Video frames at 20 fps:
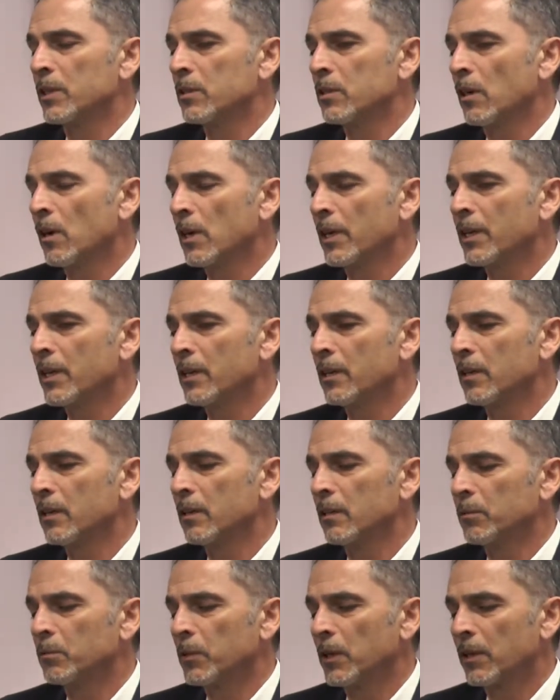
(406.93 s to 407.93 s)

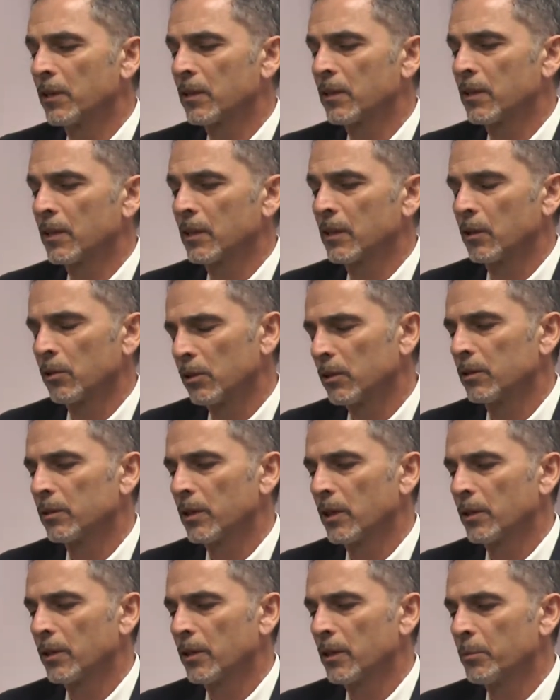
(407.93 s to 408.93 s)
talking with
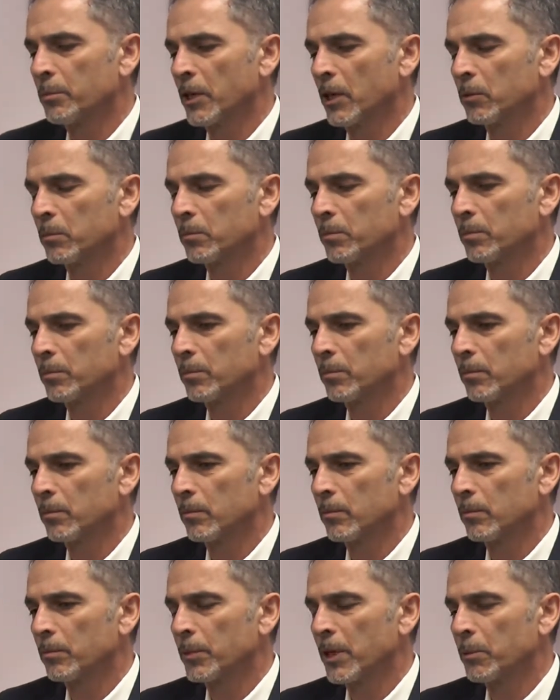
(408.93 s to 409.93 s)
about
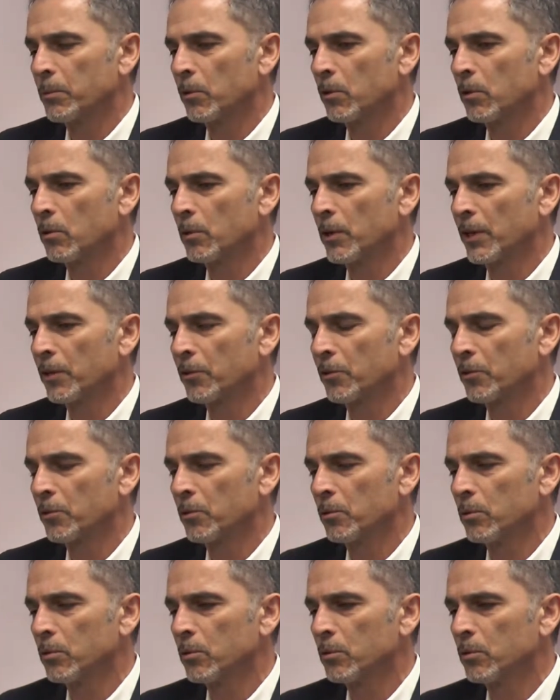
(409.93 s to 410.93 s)
people going
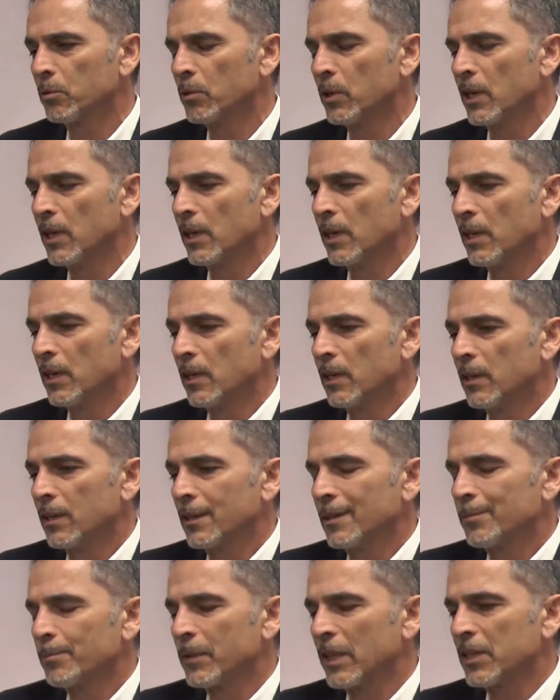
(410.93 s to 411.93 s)
through,
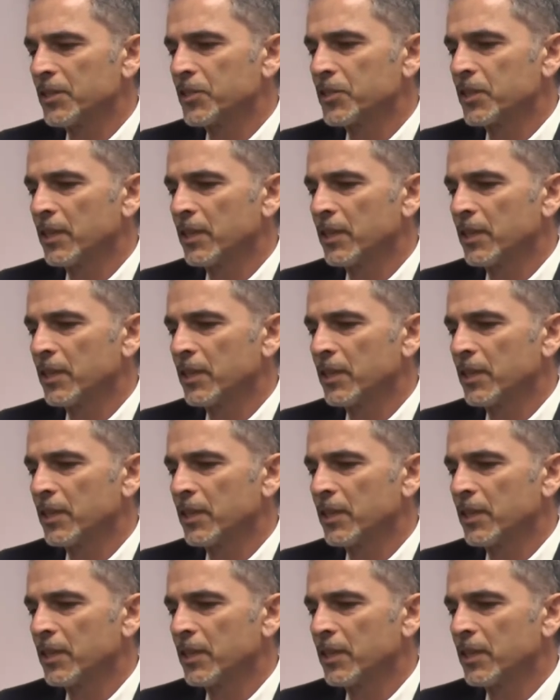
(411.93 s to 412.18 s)
let's